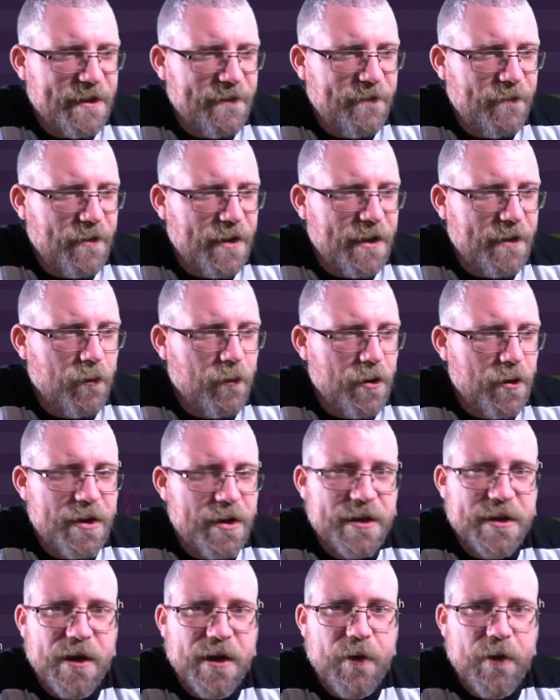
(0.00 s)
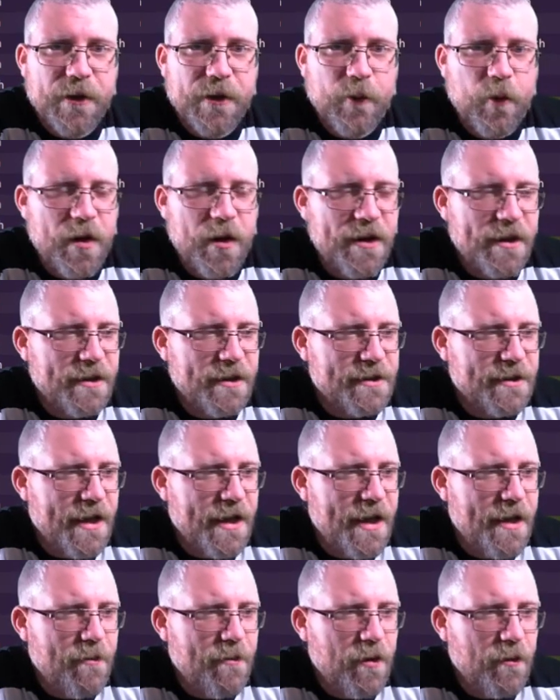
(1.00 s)
if we were to go on and win this
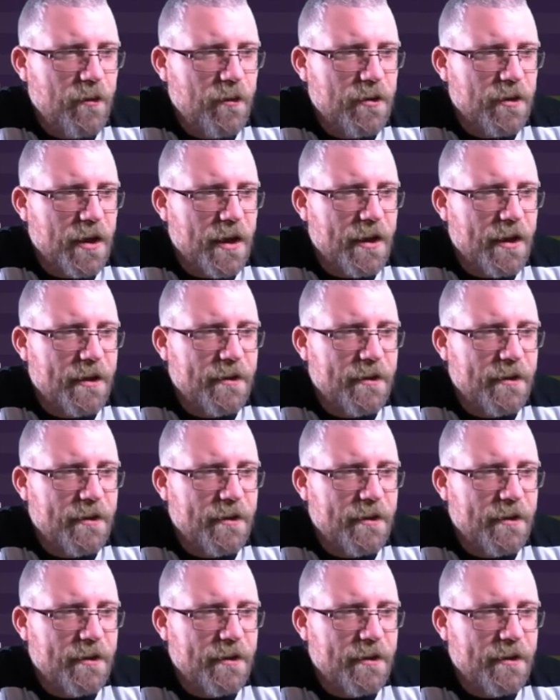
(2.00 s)
game, would